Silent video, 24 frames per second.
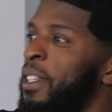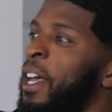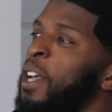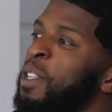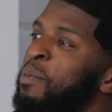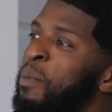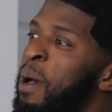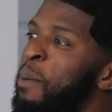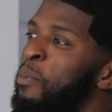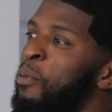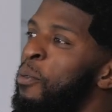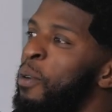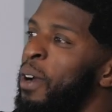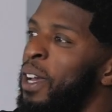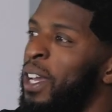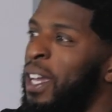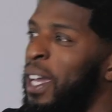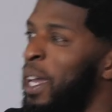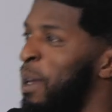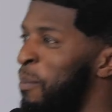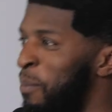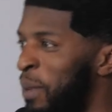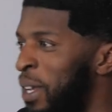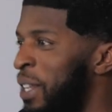That's my point.
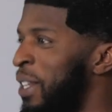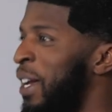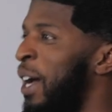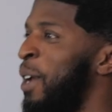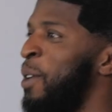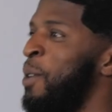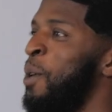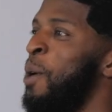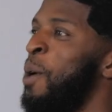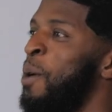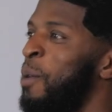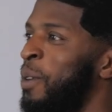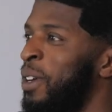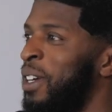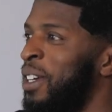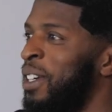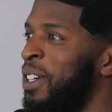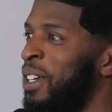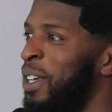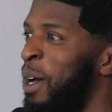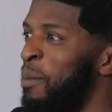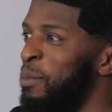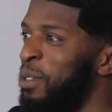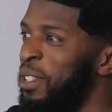And me not
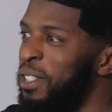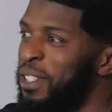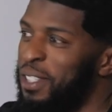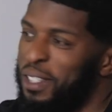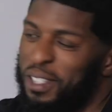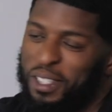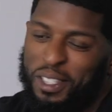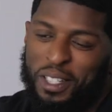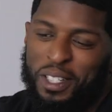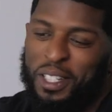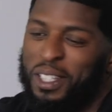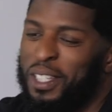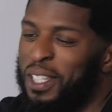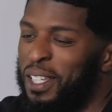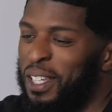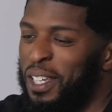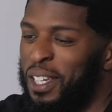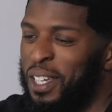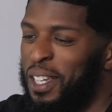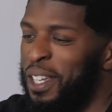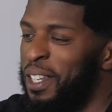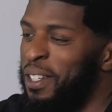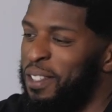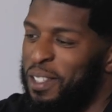knowing, I'm just a city
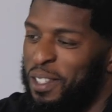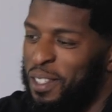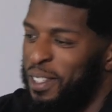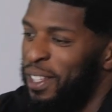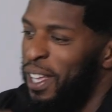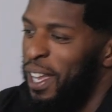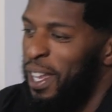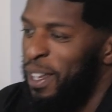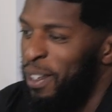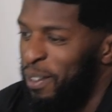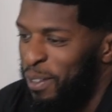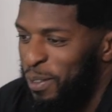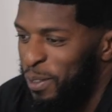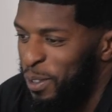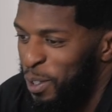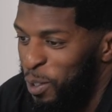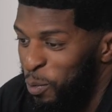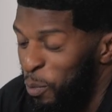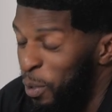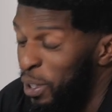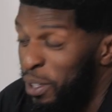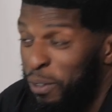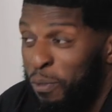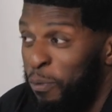kid, just
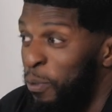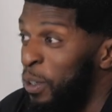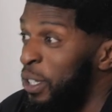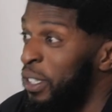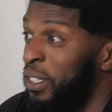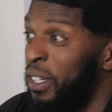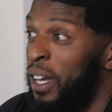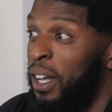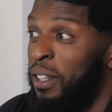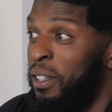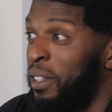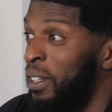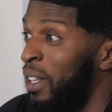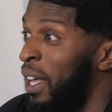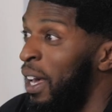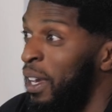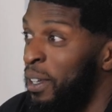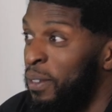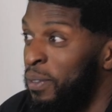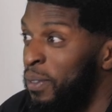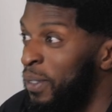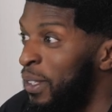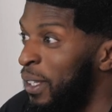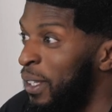really freestyling life.